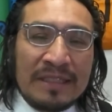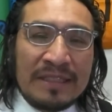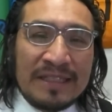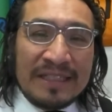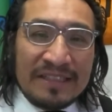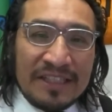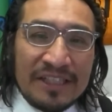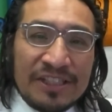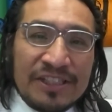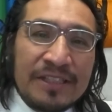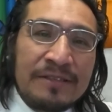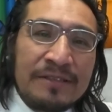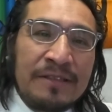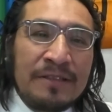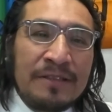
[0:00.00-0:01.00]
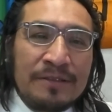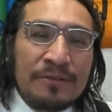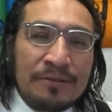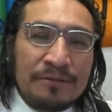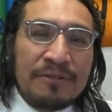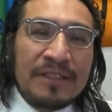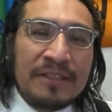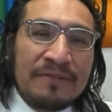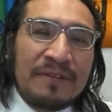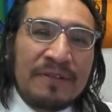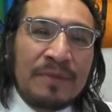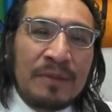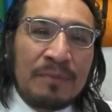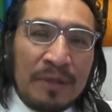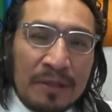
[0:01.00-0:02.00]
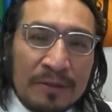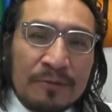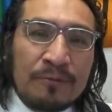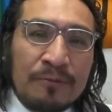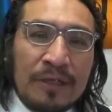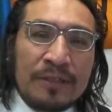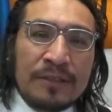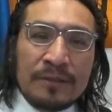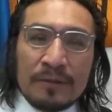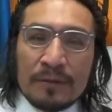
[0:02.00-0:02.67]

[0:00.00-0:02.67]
conditioned to drink from a bottled water.